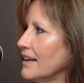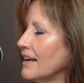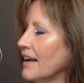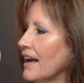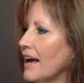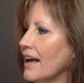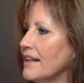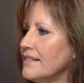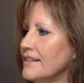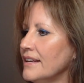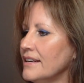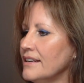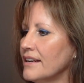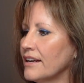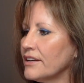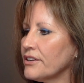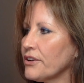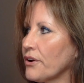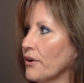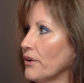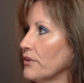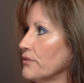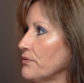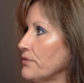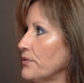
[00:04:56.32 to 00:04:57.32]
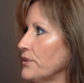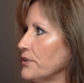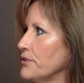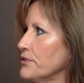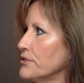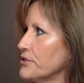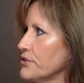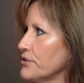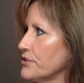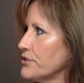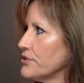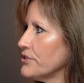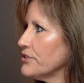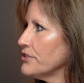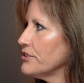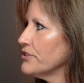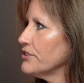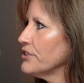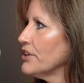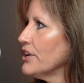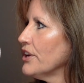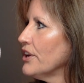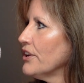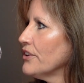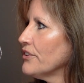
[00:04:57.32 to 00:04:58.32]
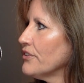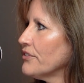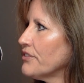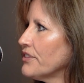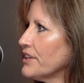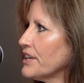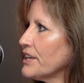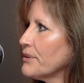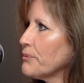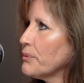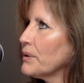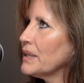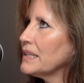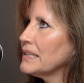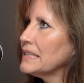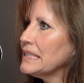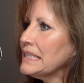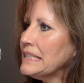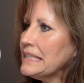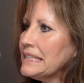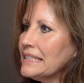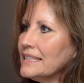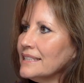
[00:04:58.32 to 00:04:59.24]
And then it confuses you. You think, well,